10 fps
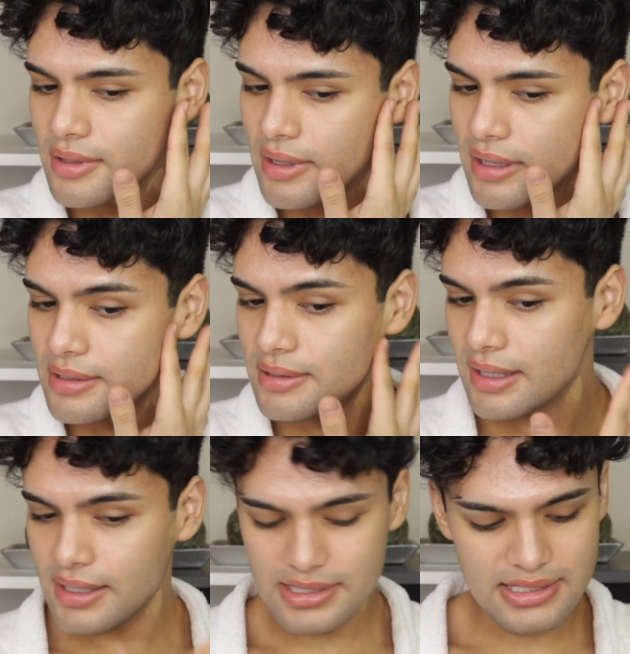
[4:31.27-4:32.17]
and
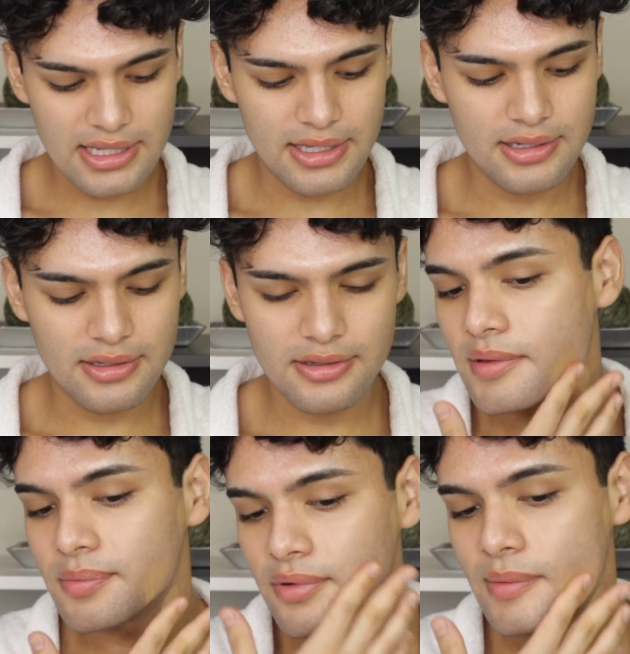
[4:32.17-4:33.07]
like I said,
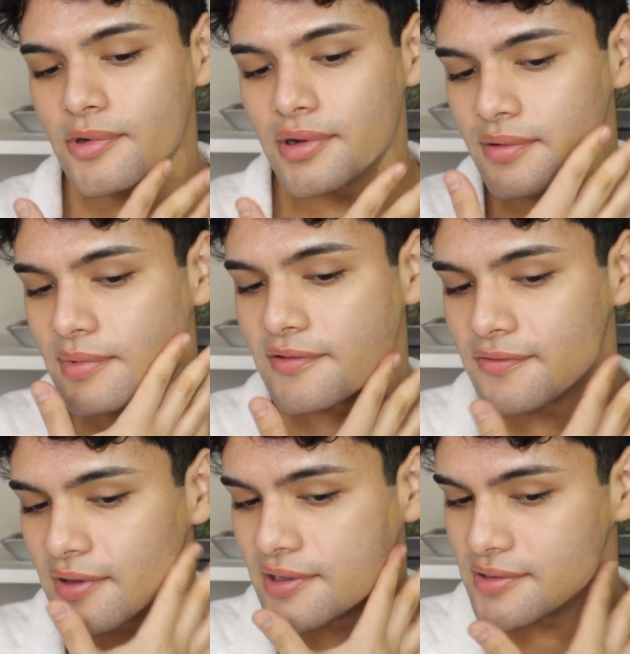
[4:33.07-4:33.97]
the perimeter of my
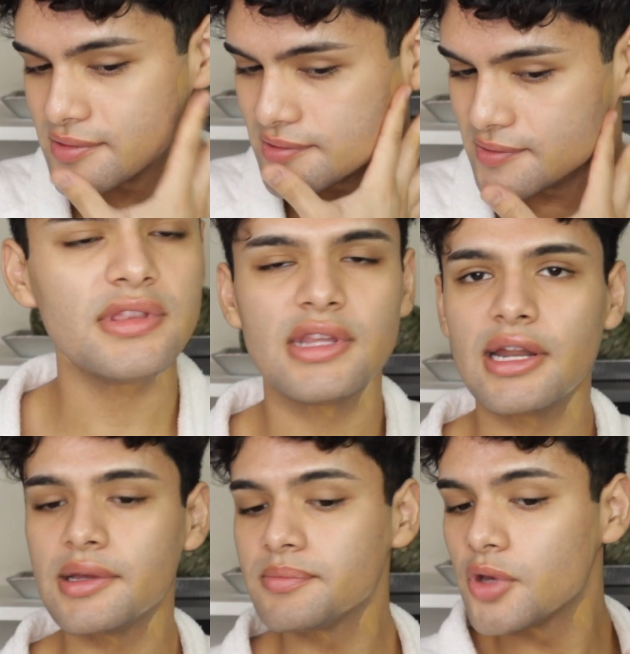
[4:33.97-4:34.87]
face. Then
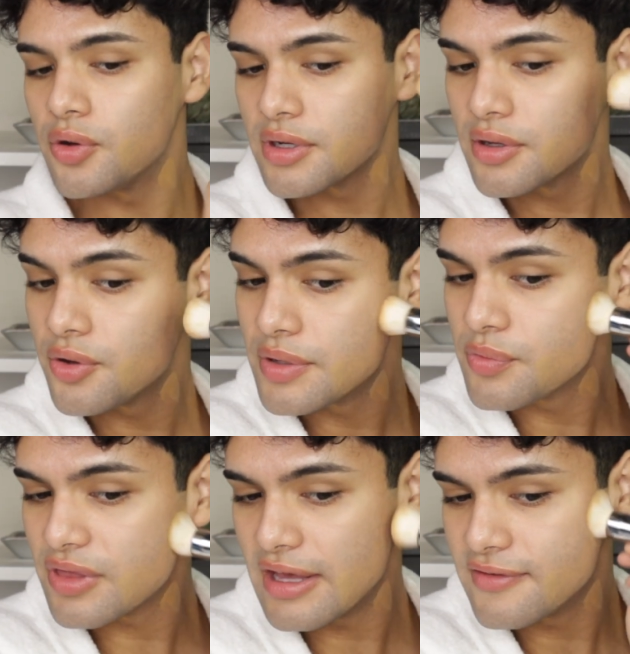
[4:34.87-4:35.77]
I'm going to go in
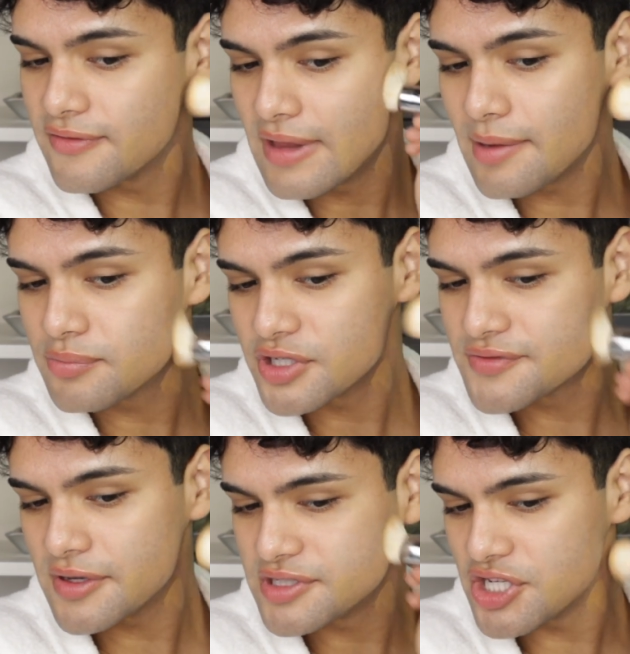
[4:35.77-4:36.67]
with a flat brush
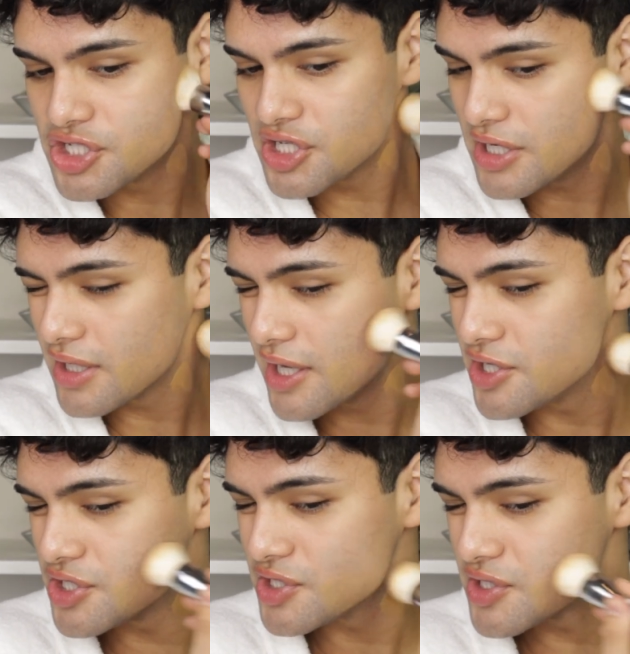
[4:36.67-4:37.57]
foundation and kind
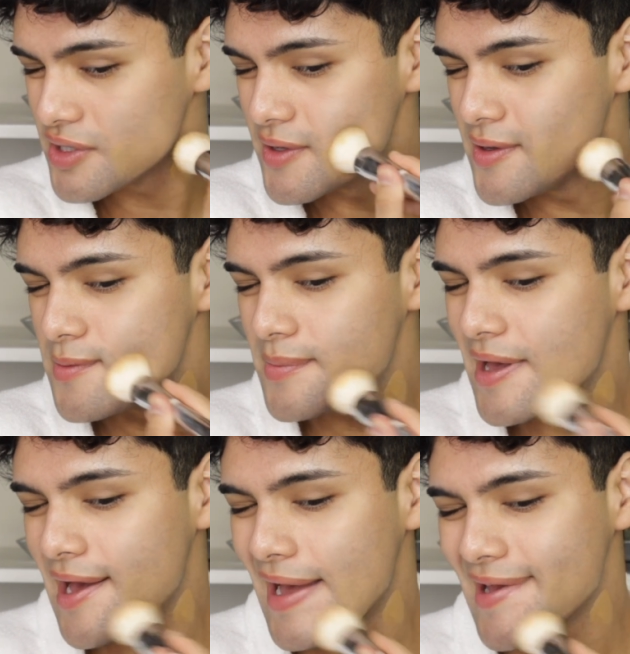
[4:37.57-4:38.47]
of just
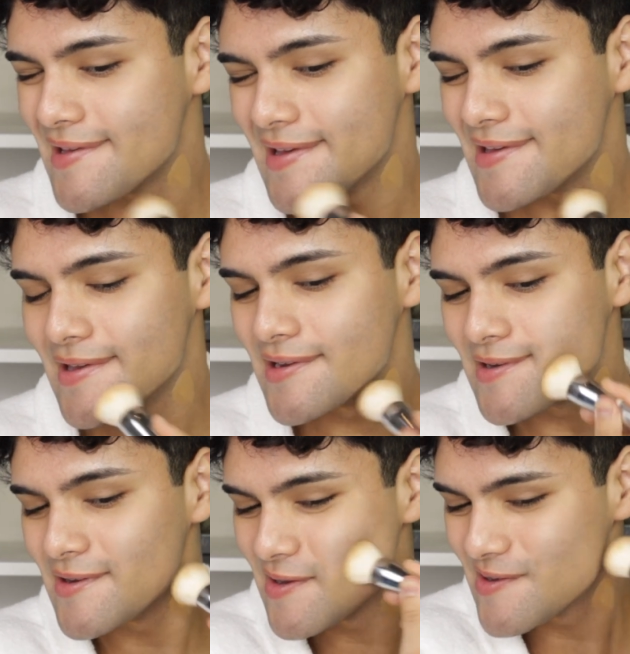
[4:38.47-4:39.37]
pat it in.